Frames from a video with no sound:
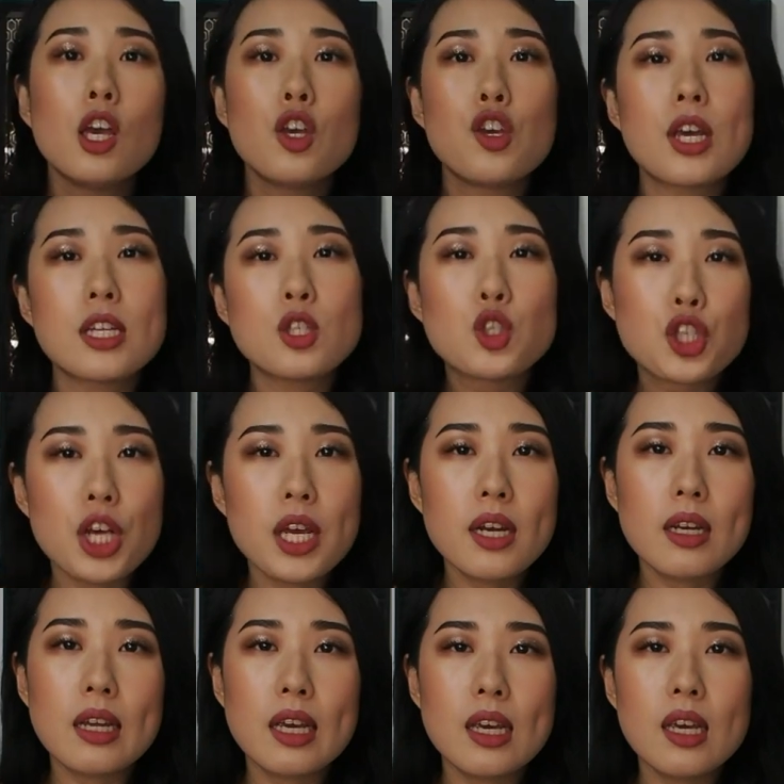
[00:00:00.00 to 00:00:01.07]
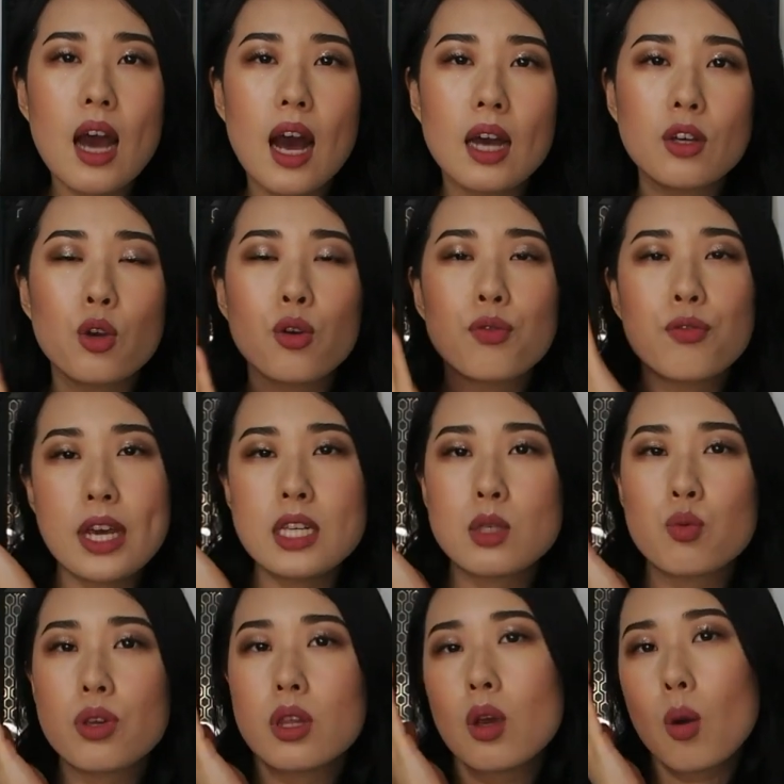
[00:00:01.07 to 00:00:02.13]
You can gently hug your
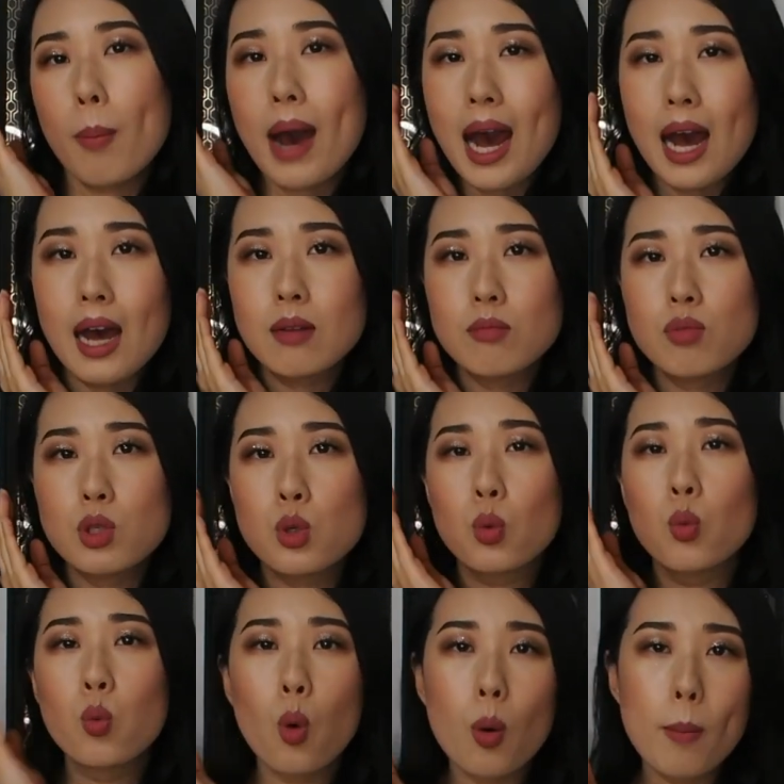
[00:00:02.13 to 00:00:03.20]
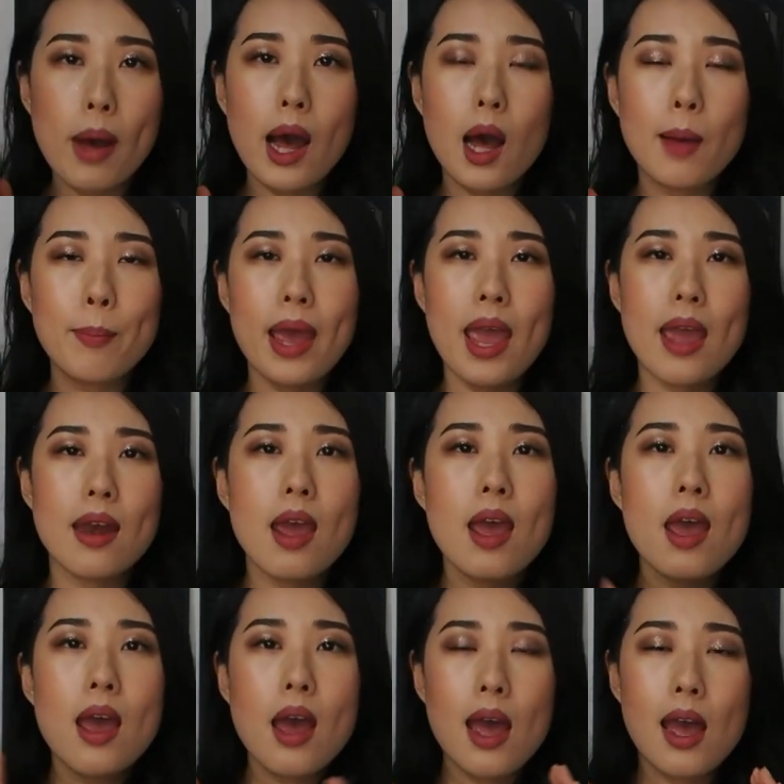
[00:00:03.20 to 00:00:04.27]
face with your palms to warm up and
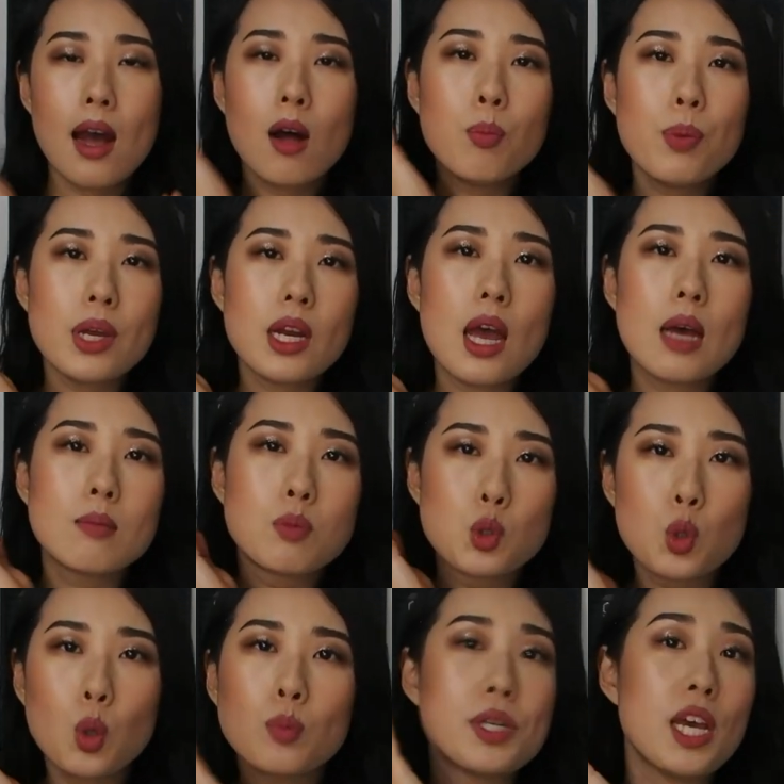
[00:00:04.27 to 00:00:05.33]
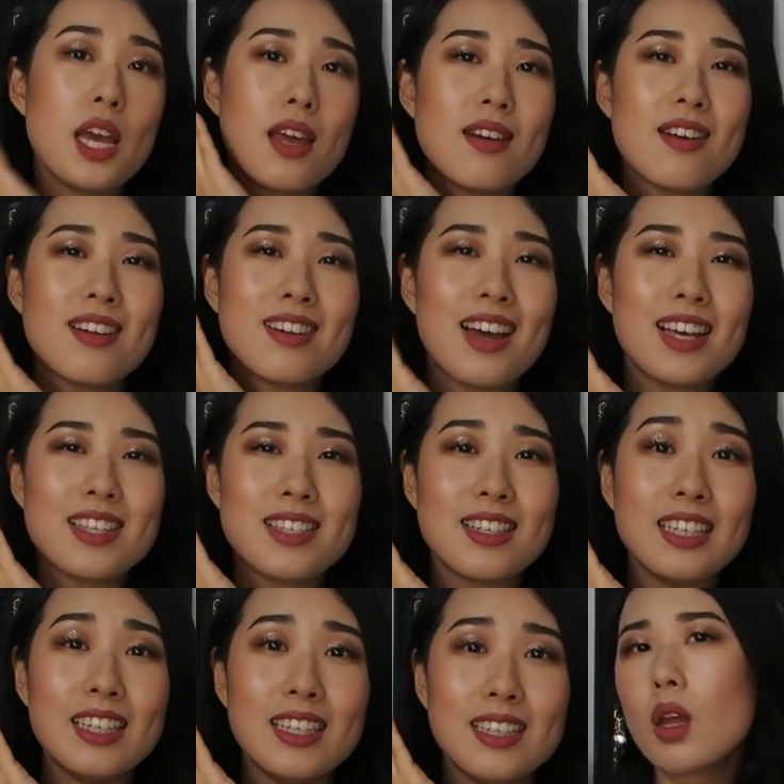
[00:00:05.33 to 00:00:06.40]
help it absorb in
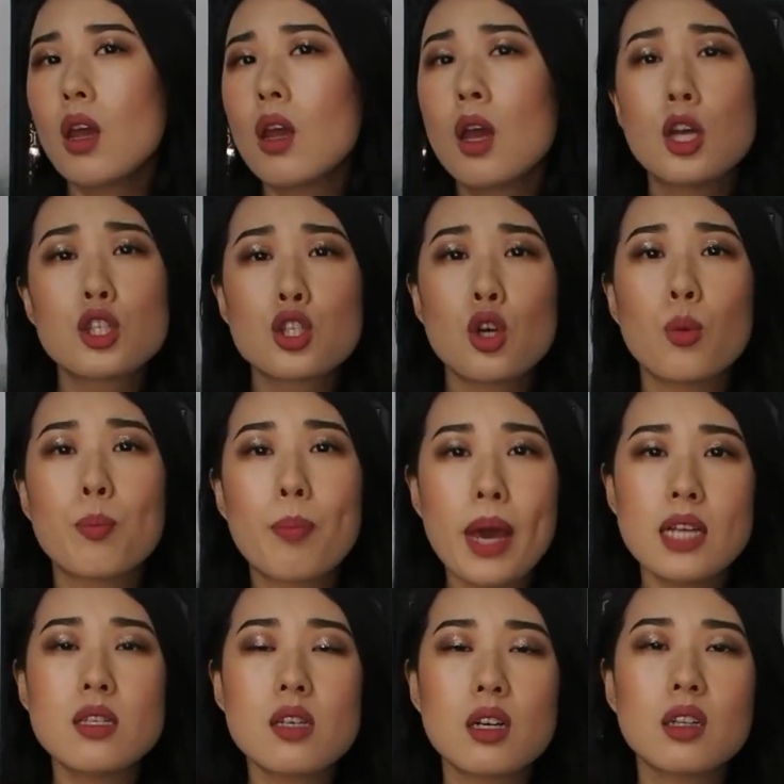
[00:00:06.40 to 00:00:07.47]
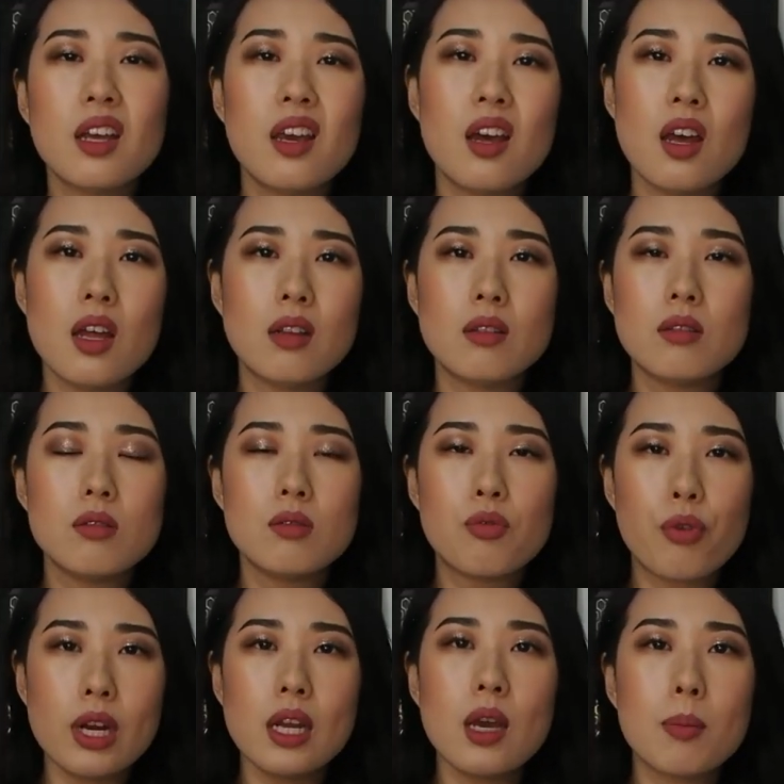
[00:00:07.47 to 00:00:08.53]
nicely. So basically, it
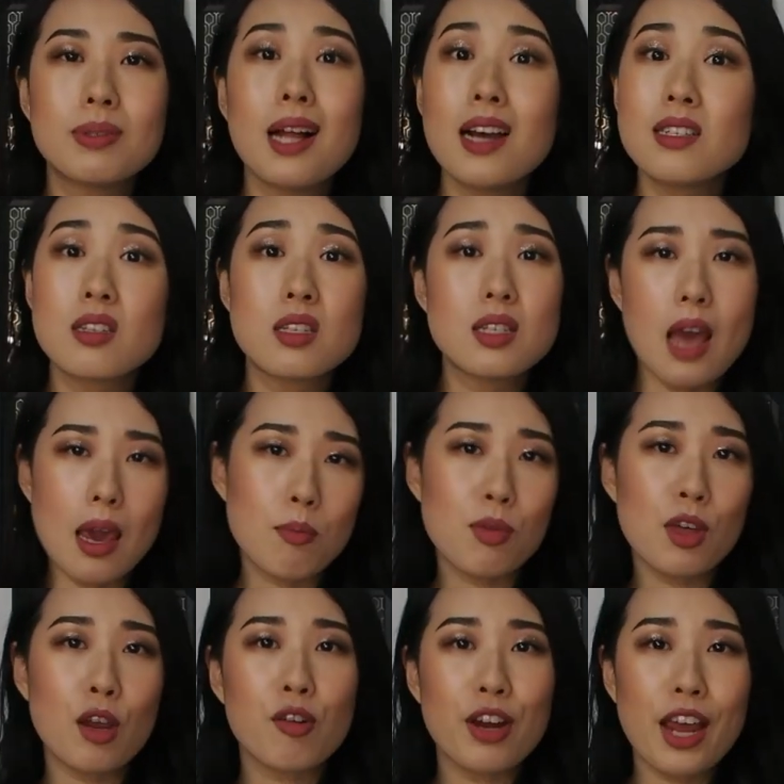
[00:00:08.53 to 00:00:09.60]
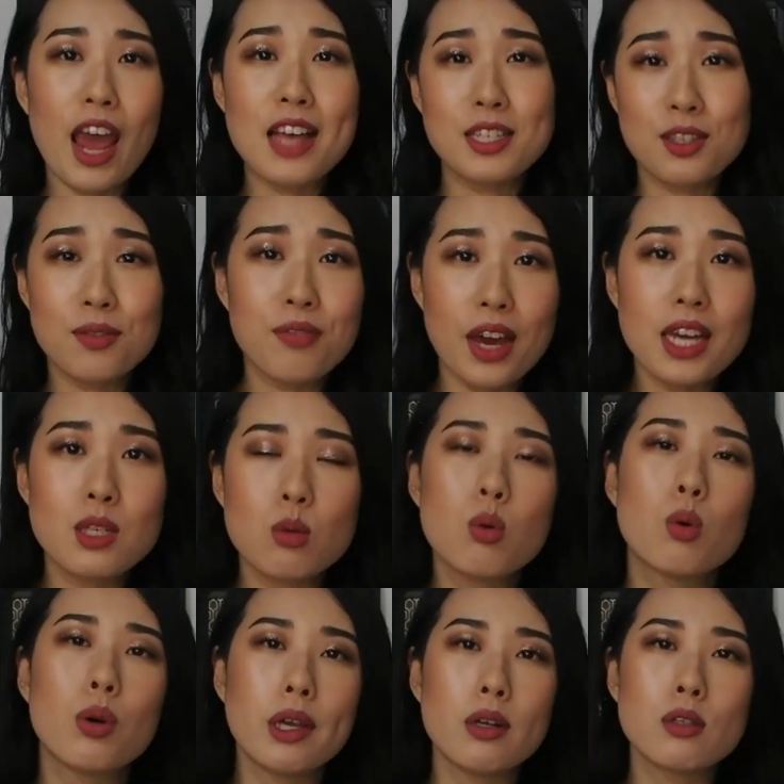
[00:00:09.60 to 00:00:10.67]
really applies the same theory as the face
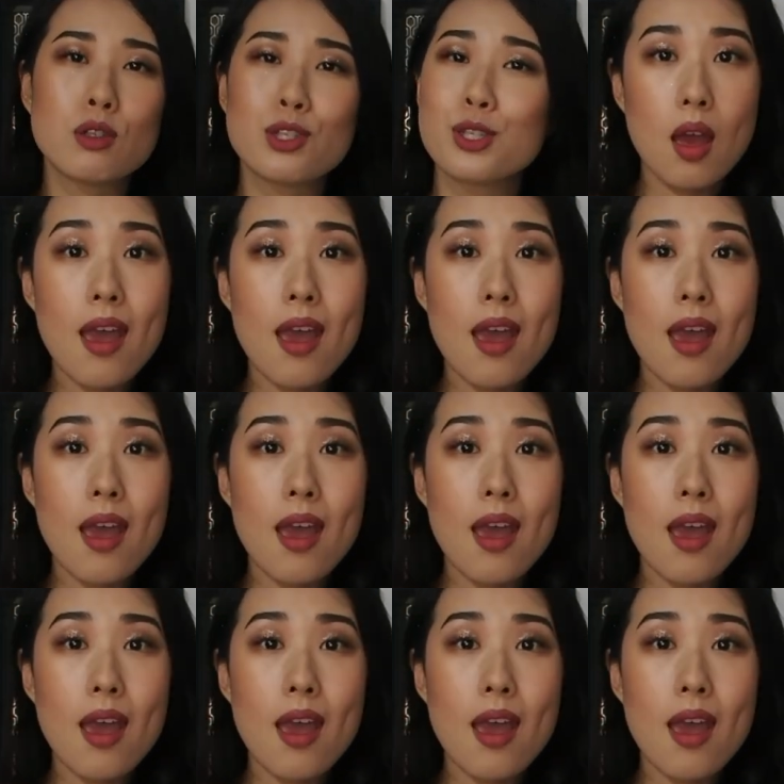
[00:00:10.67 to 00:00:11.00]
oils.